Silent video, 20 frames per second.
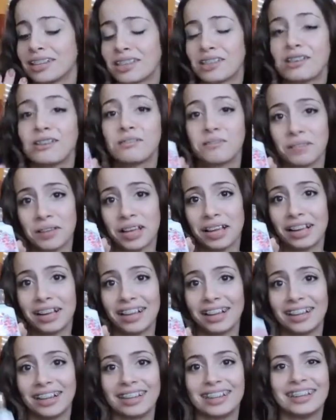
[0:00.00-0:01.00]
I like it a
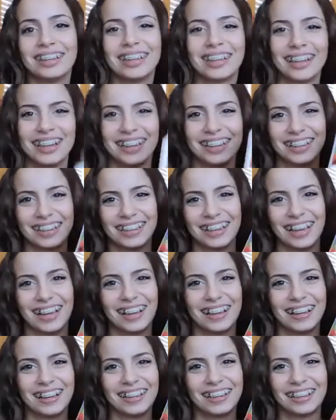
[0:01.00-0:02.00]
lot. It's
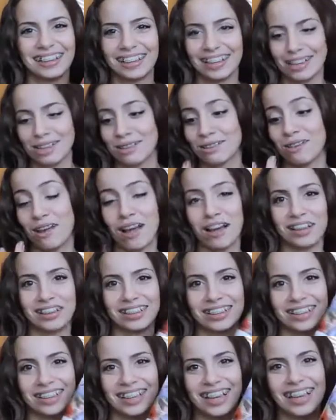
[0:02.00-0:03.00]
pink, and this one's the
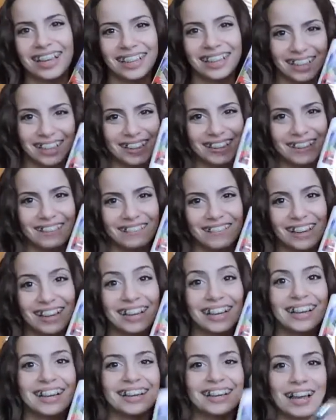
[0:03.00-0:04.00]
other
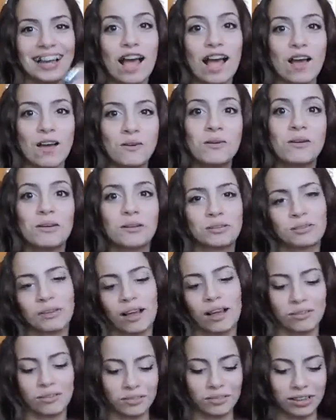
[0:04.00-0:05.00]
white, pink type stuff.
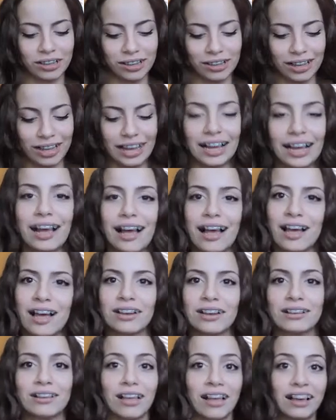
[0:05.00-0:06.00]
And
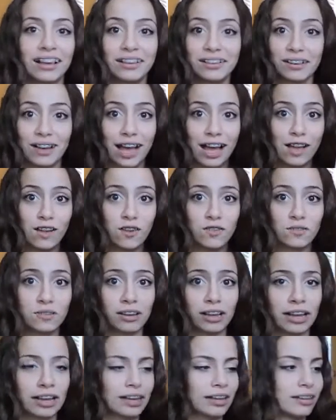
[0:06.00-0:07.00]
it's lotion.
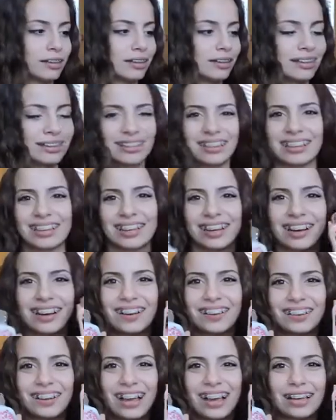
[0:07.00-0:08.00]
If you don't know what
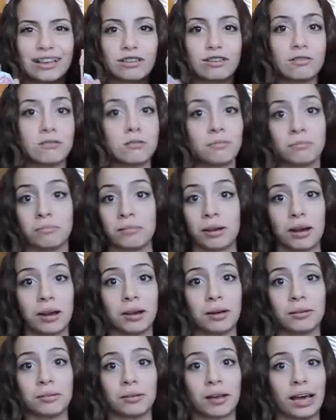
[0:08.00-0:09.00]
lotion is,
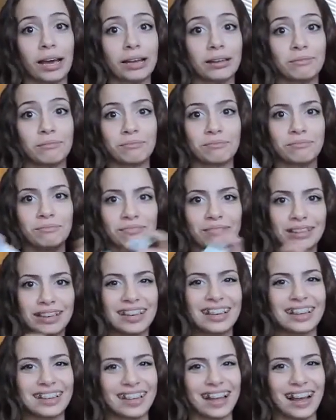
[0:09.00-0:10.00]
go buy some.
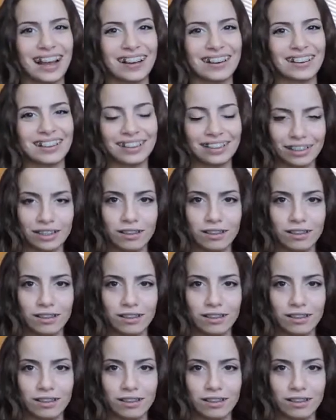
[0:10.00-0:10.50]
Figure it out.